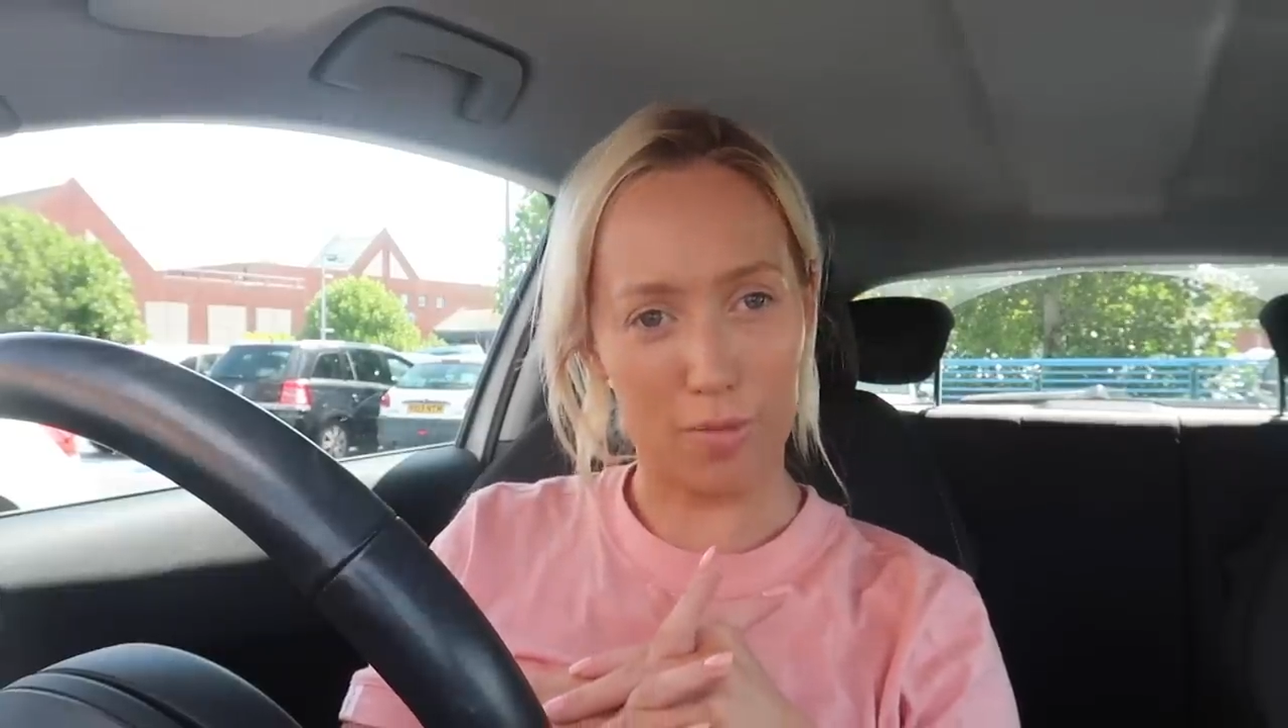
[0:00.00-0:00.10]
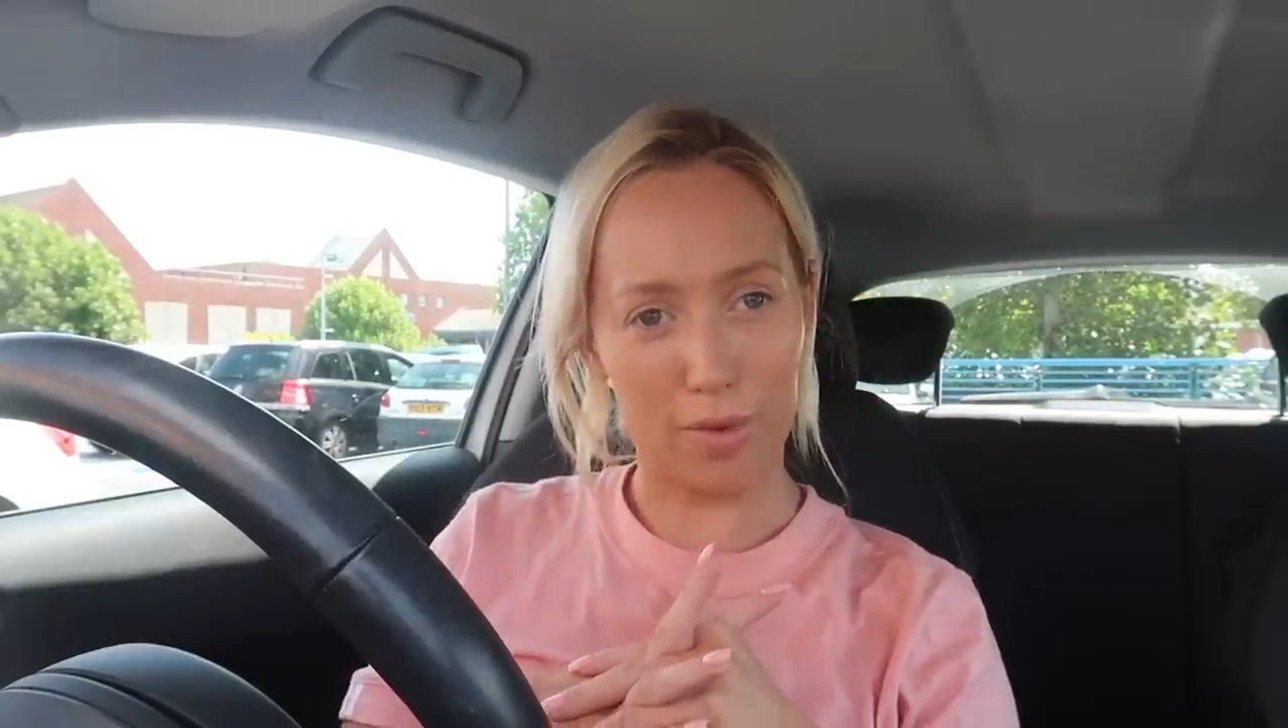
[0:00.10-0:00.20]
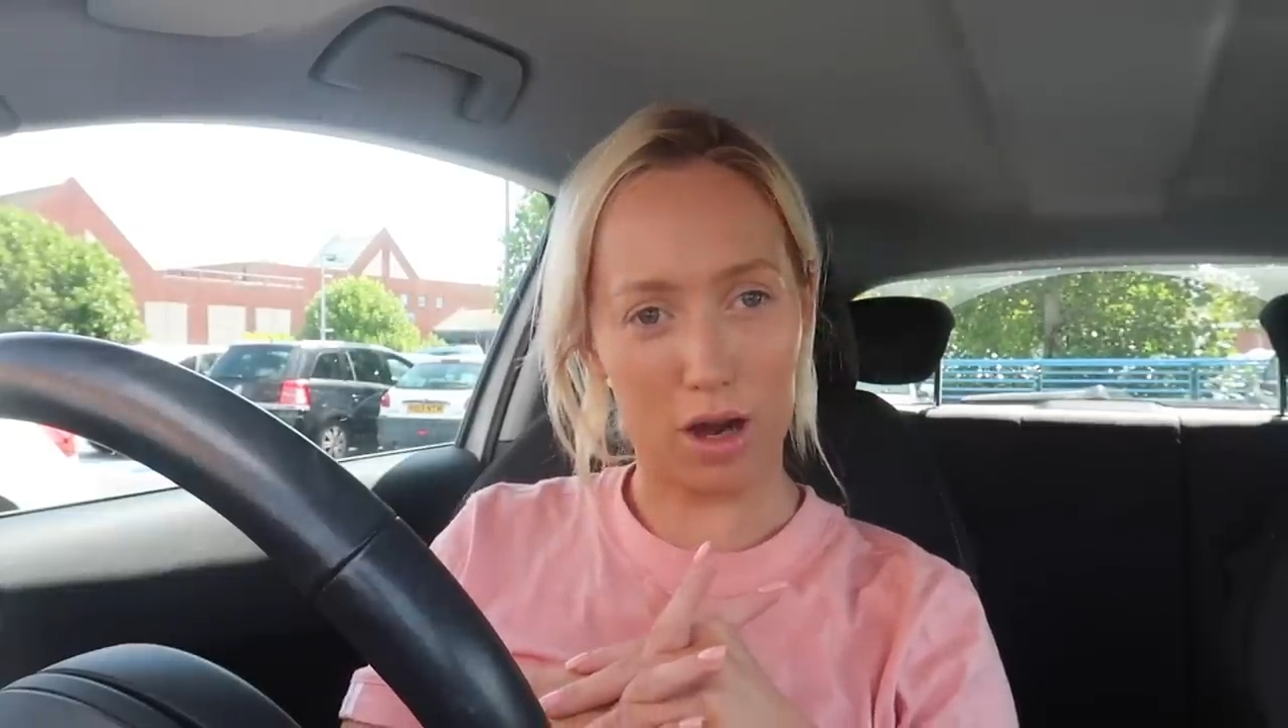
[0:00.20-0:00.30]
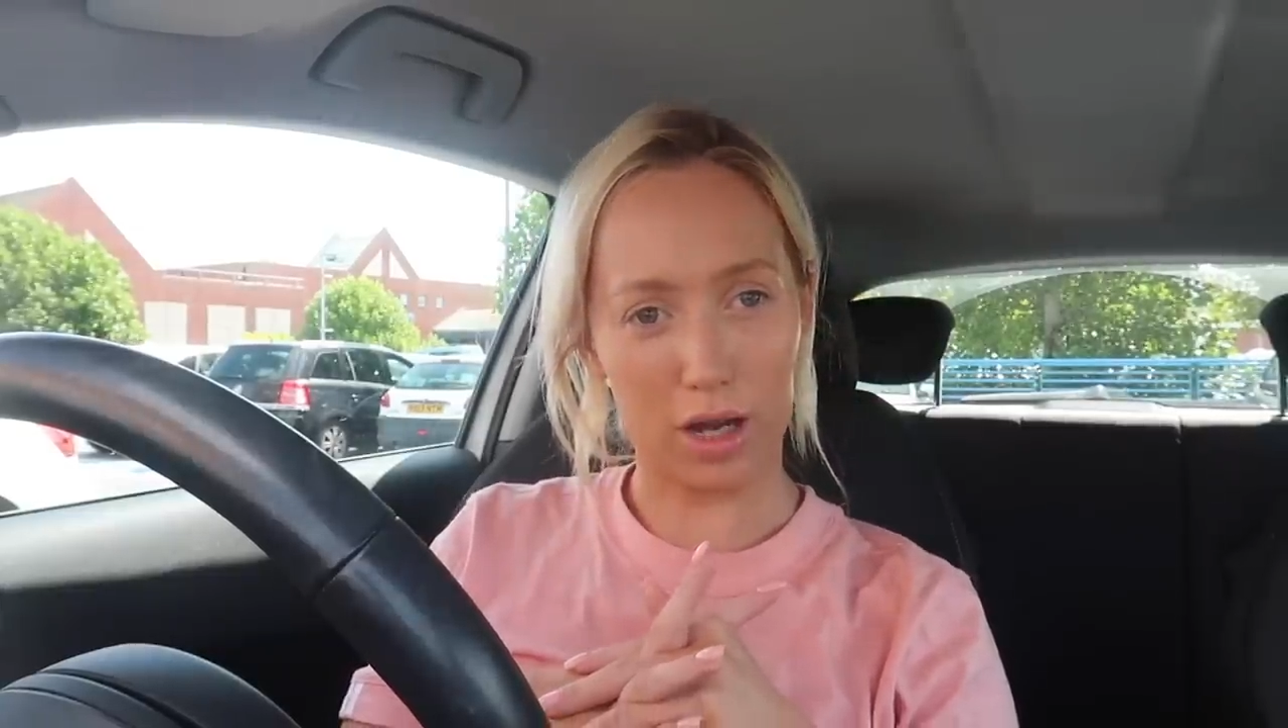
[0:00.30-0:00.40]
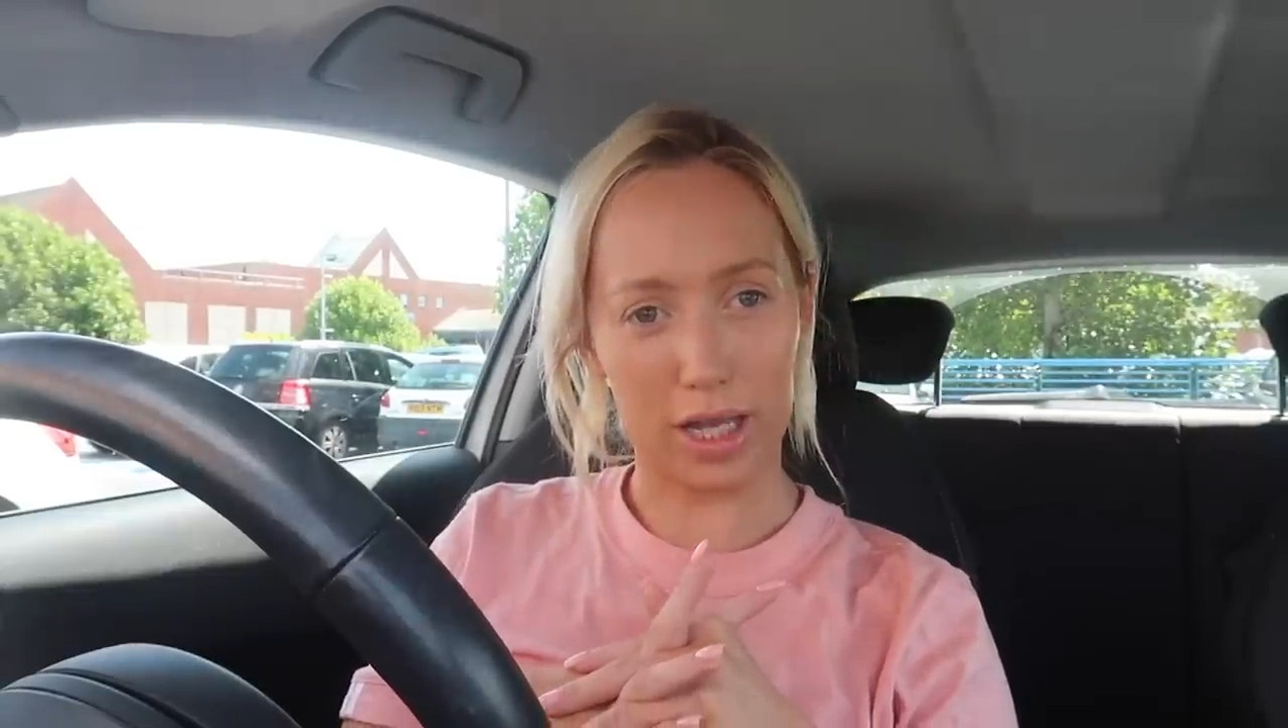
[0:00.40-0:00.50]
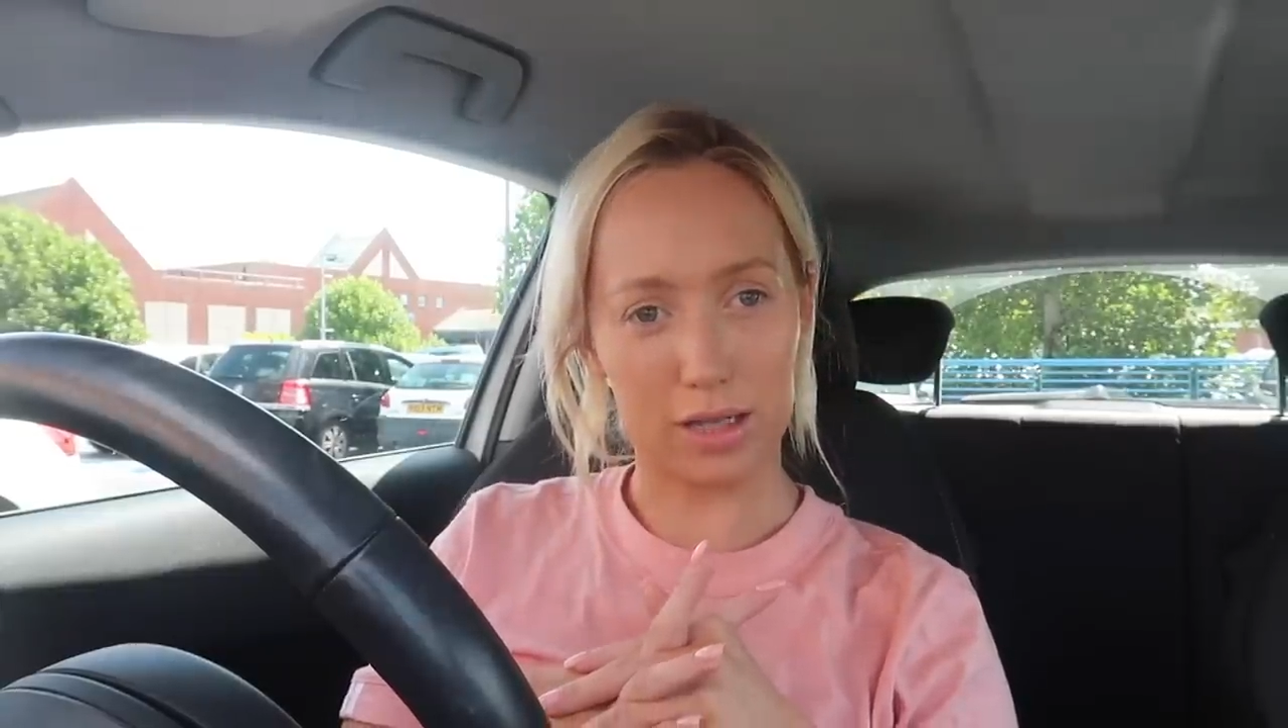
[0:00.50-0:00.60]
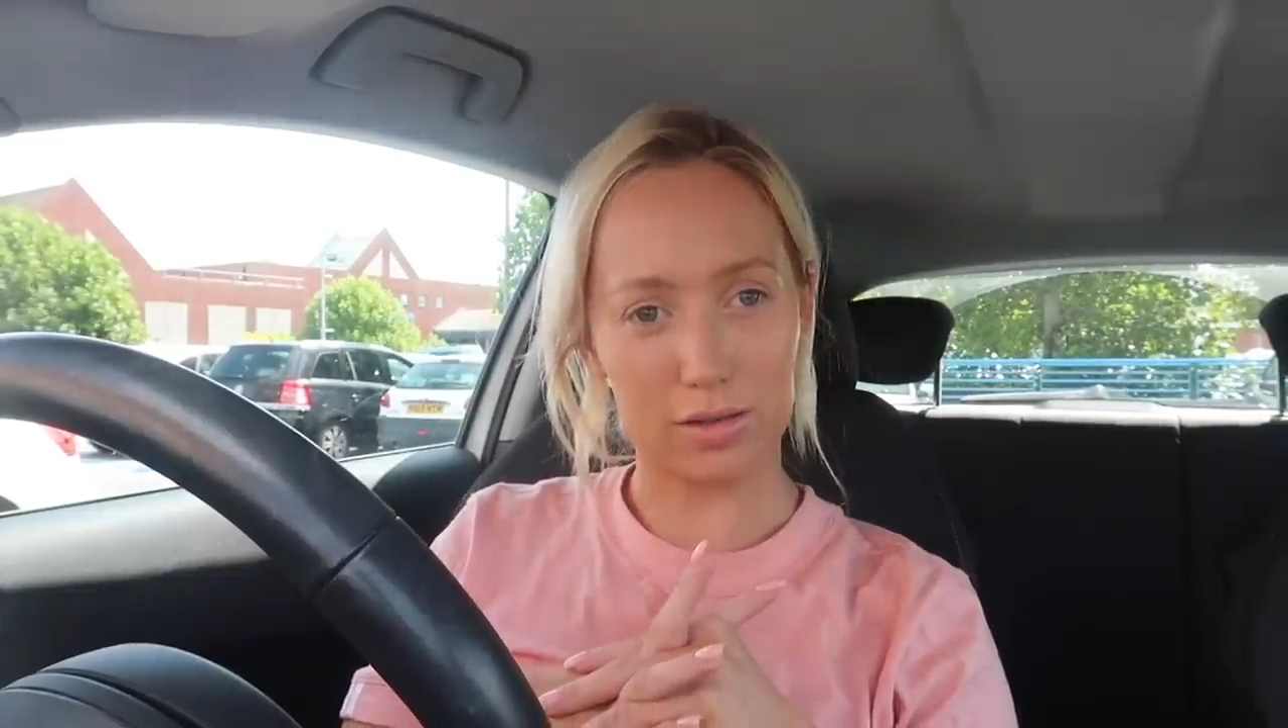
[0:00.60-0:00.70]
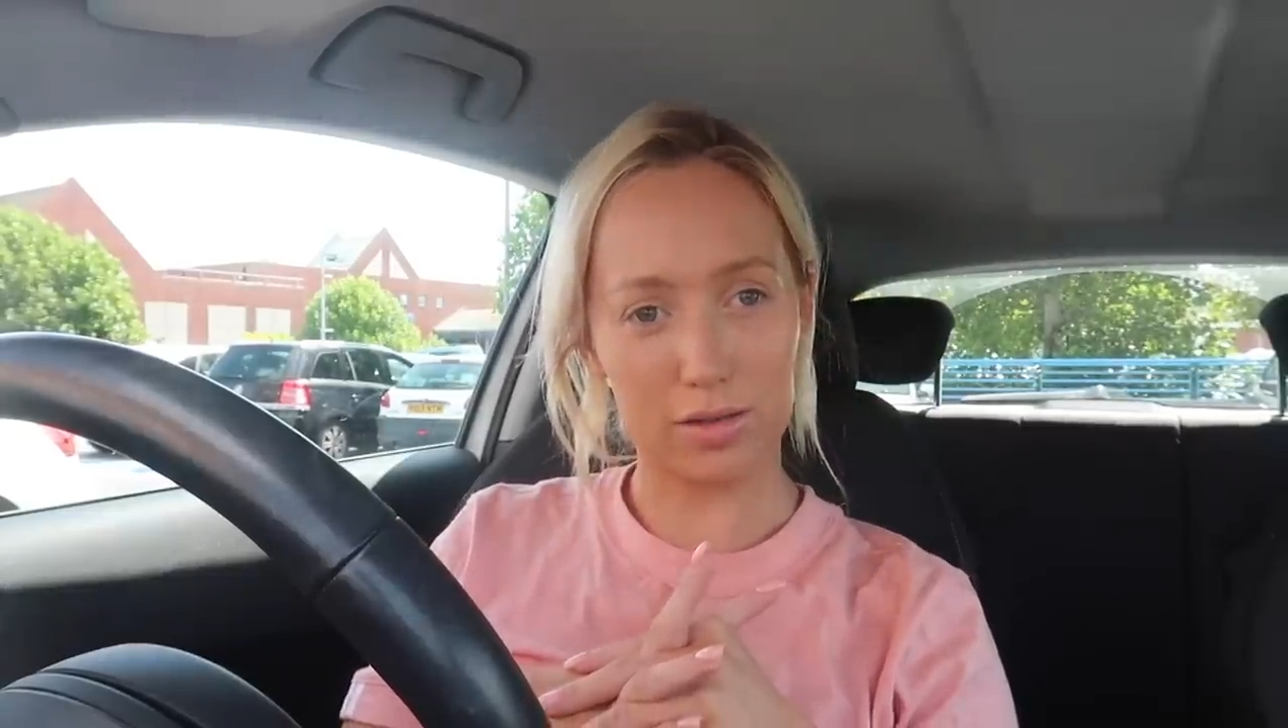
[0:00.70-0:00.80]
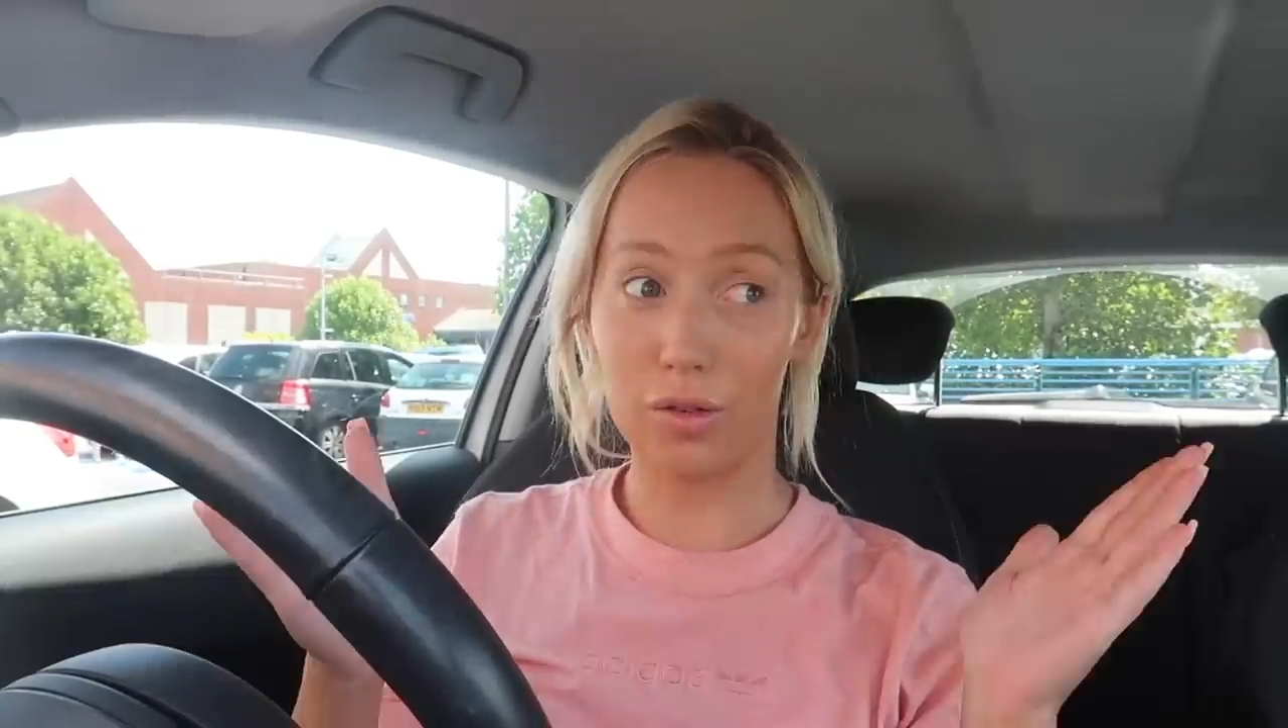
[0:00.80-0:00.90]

Home Bargains.